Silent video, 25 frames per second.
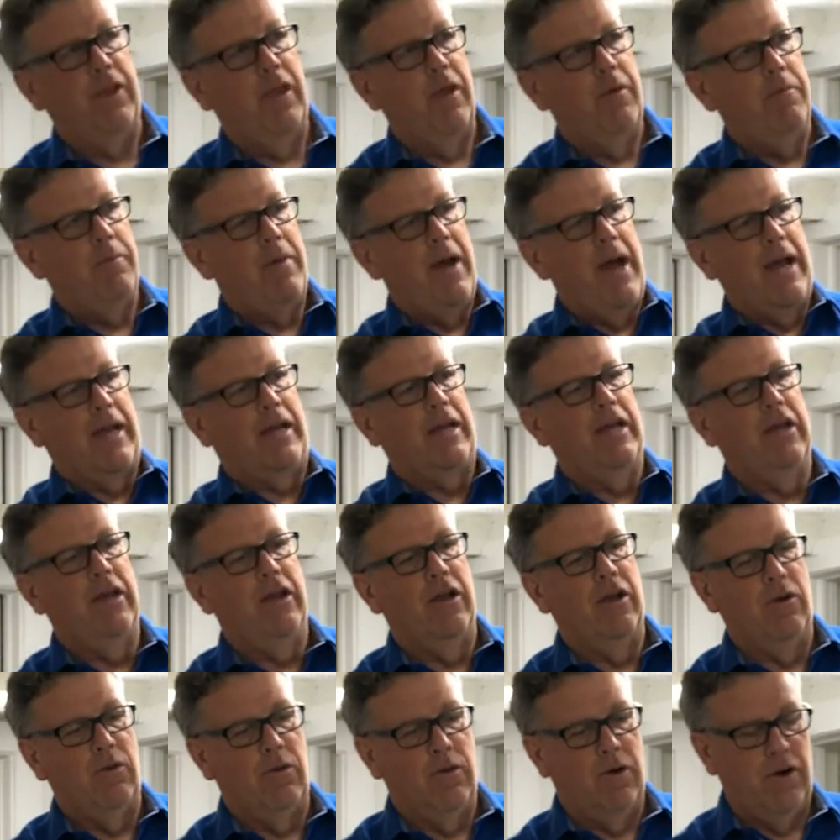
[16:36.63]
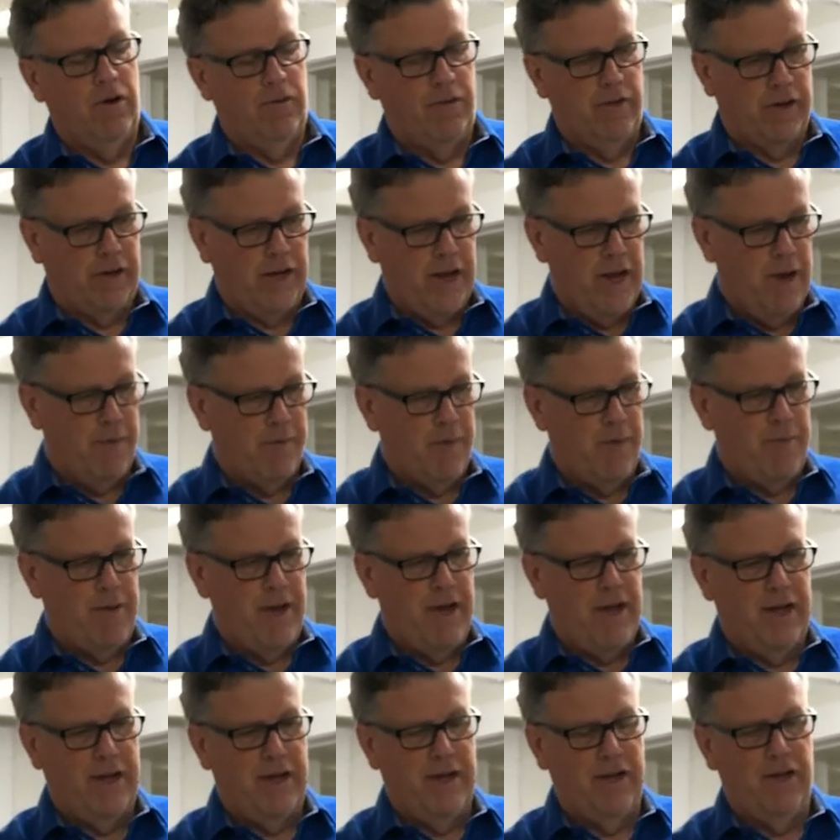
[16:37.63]
back here where the
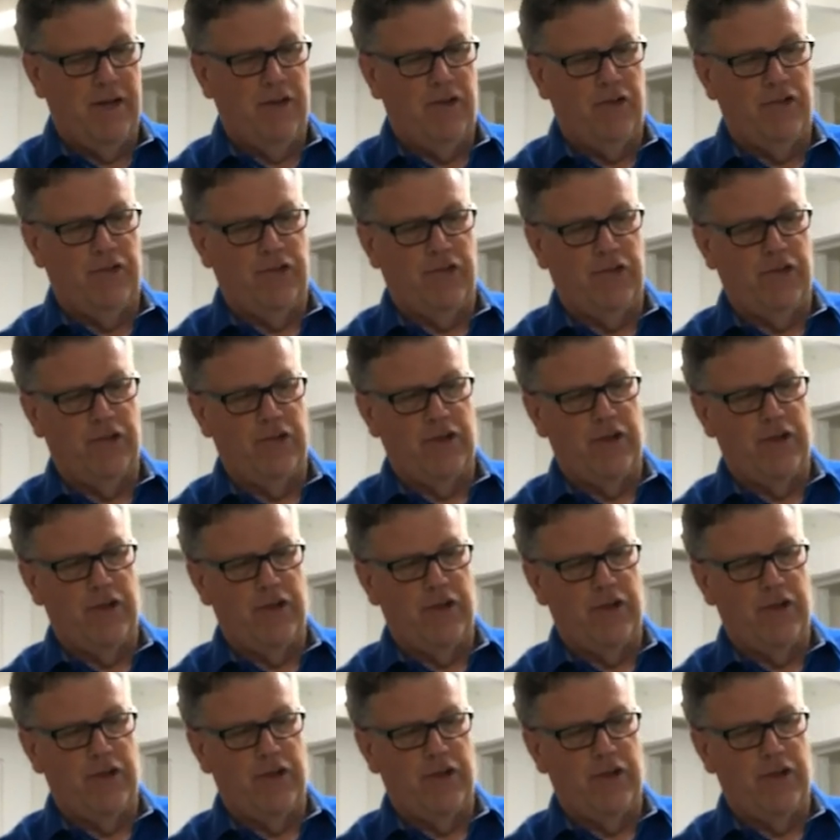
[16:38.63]
cameraman is an